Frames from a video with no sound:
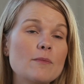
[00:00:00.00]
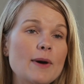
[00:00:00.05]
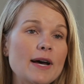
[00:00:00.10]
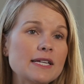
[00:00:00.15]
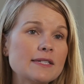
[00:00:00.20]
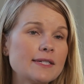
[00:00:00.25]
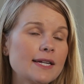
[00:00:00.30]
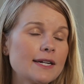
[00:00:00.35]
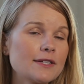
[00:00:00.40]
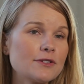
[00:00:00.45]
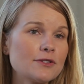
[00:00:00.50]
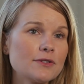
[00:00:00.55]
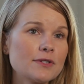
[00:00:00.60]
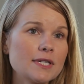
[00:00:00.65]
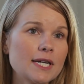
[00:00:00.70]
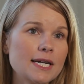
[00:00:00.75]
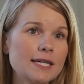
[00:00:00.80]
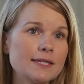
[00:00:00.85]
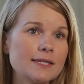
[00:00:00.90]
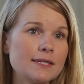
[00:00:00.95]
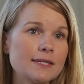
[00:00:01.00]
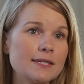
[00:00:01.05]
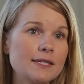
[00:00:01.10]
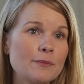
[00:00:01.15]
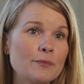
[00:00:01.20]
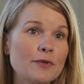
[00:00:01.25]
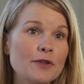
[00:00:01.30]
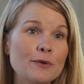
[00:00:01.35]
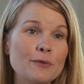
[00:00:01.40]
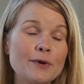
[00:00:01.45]
The best exercise is
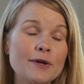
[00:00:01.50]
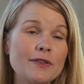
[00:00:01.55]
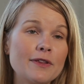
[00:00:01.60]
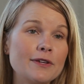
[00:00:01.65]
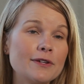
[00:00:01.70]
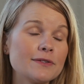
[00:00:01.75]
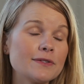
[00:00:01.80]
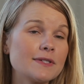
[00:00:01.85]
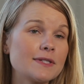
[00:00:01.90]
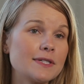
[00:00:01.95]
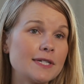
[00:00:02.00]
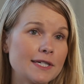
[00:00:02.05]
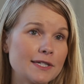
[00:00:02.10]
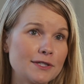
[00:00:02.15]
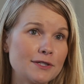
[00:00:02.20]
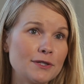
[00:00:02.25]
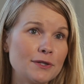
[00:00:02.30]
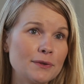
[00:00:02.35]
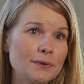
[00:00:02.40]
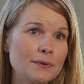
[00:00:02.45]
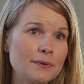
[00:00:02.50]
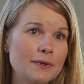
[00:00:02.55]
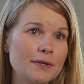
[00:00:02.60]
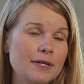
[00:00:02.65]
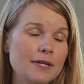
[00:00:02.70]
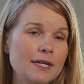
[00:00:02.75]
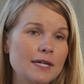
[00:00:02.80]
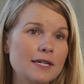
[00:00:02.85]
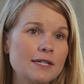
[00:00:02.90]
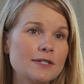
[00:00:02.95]
simply one that you'll stick to.
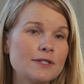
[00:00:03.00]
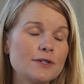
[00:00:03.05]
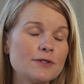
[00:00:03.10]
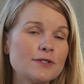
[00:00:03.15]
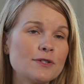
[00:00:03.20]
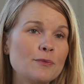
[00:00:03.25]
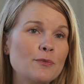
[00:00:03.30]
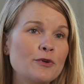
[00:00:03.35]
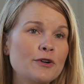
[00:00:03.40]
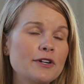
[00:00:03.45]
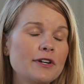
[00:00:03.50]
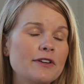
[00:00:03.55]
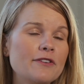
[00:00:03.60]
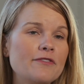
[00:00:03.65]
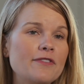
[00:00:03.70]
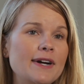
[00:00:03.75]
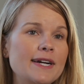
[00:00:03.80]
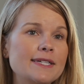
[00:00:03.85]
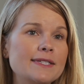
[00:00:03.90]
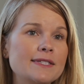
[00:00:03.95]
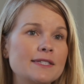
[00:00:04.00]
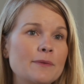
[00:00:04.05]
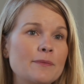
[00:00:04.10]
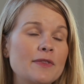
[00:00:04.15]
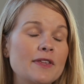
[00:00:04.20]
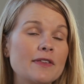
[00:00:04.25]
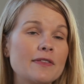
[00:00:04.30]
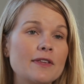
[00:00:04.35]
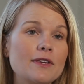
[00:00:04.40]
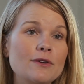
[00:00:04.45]
So it's important to find
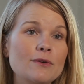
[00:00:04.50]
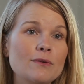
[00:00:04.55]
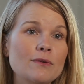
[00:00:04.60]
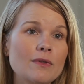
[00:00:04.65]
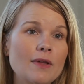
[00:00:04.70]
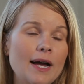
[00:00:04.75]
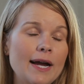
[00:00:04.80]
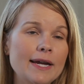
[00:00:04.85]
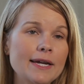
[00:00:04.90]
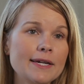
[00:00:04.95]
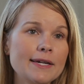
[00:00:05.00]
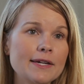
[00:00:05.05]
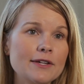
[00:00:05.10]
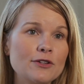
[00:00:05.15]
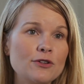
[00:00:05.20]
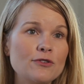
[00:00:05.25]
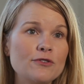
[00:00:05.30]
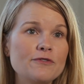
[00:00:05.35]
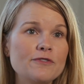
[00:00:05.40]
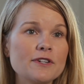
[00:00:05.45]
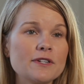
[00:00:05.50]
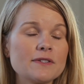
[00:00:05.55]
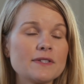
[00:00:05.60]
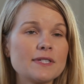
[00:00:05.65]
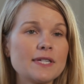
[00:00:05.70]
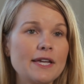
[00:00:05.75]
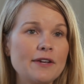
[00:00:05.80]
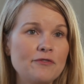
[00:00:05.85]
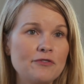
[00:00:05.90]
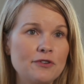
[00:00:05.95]
something that you like and you feel
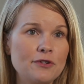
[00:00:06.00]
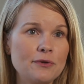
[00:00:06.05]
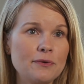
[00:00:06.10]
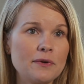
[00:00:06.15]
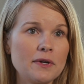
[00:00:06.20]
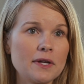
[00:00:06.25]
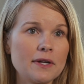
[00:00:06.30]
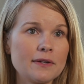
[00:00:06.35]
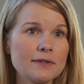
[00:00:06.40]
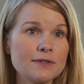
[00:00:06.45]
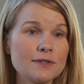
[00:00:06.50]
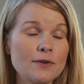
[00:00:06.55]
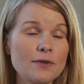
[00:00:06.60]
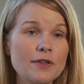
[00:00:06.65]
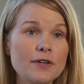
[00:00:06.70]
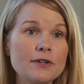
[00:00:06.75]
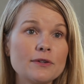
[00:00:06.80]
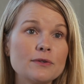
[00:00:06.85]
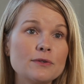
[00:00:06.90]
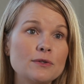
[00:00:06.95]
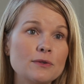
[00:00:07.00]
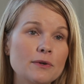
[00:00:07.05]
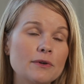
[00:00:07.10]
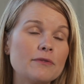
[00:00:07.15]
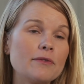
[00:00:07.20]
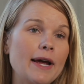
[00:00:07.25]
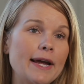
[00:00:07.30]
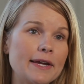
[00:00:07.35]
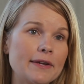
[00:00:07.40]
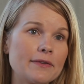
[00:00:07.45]
safe doing so that you'll do it
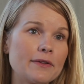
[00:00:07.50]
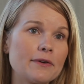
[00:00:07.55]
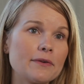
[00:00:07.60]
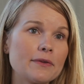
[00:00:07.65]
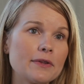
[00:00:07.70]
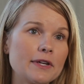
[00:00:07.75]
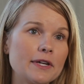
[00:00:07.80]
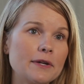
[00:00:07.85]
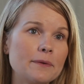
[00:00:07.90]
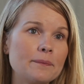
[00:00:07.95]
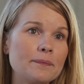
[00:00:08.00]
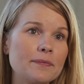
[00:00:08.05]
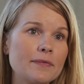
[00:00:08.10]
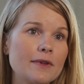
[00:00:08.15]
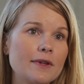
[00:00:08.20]
regularly.